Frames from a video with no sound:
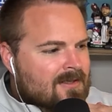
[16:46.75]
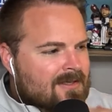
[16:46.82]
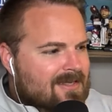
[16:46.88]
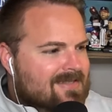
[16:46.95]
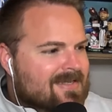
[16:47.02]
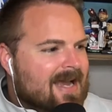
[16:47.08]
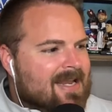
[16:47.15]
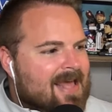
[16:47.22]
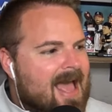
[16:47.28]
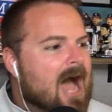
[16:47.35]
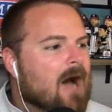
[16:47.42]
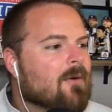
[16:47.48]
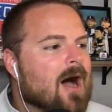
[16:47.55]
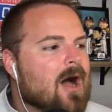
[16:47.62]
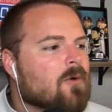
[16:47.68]
It's kind of
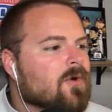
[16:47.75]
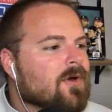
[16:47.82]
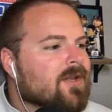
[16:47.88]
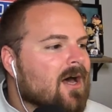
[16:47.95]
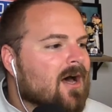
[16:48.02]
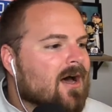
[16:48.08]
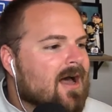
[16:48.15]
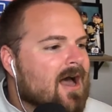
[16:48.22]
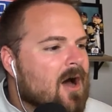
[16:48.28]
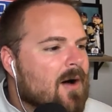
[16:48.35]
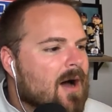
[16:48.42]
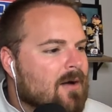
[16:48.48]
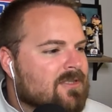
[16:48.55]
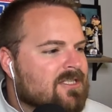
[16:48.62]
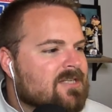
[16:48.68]
how I
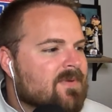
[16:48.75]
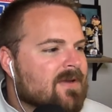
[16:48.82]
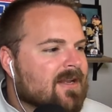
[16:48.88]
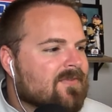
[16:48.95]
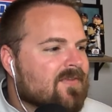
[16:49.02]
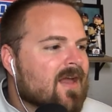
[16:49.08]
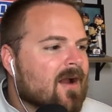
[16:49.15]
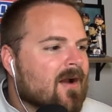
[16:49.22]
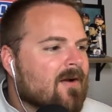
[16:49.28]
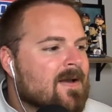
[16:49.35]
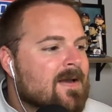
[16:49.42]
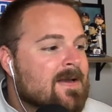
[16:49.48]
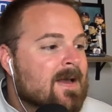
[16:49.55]
would spin it there.